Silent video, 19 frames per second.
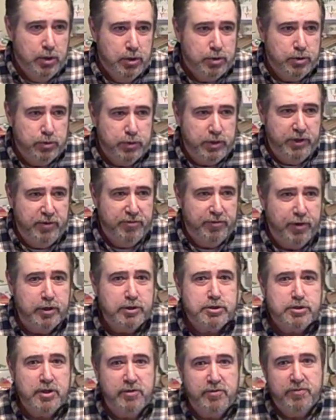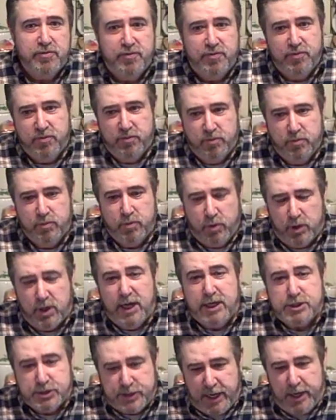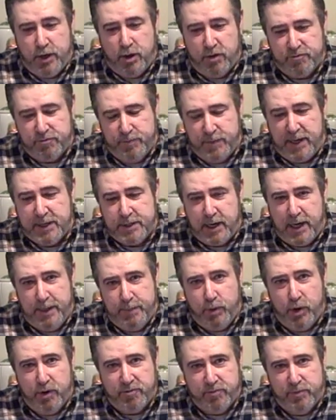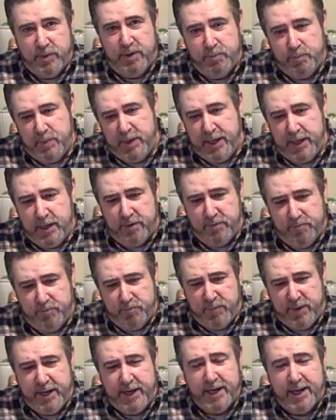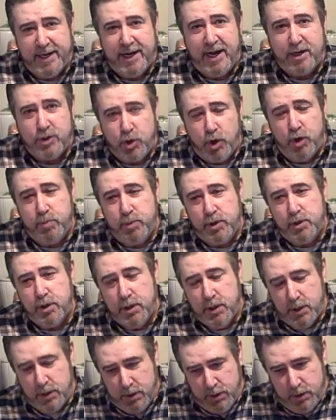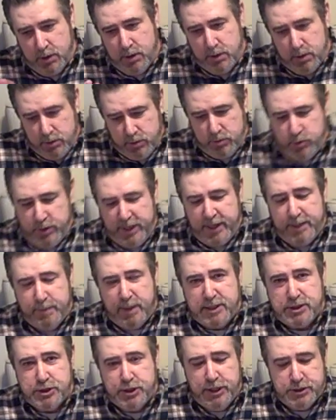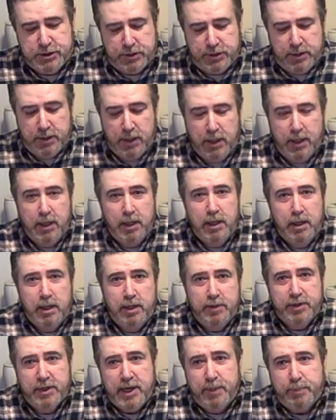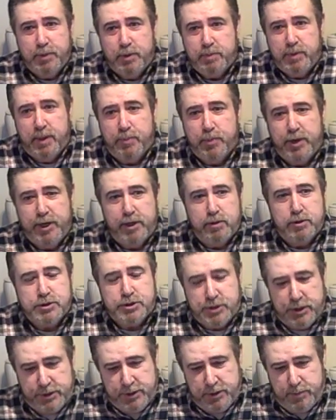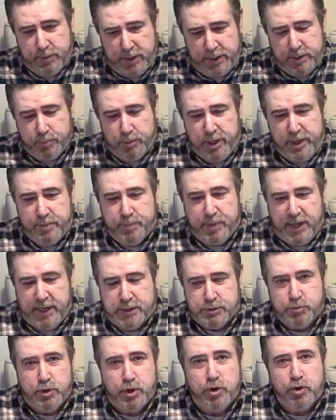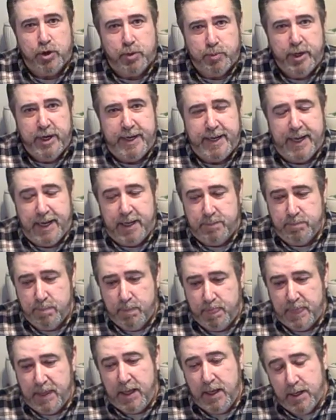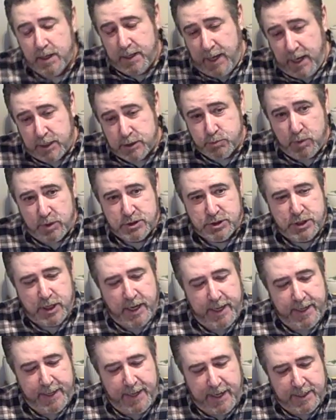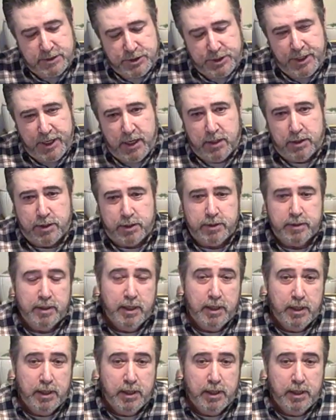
till the lights stay on from that time on, from the beginning of October to the end of my season. Then I put my breeders in the breeding pens where they're going to breed at. Cocks one side, hens the other.